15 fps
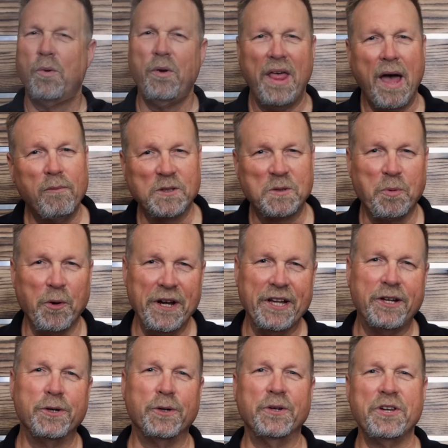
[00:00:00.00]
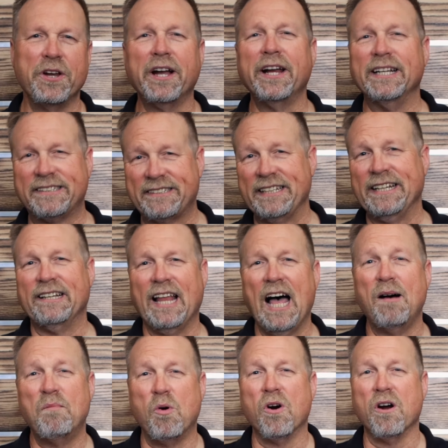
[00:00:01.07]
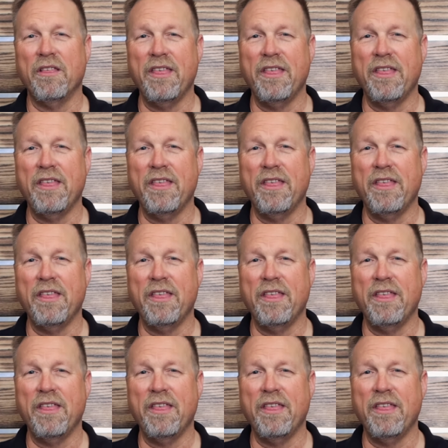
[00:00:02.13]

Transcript: Well, that was pretty cool. You're going to see a lot more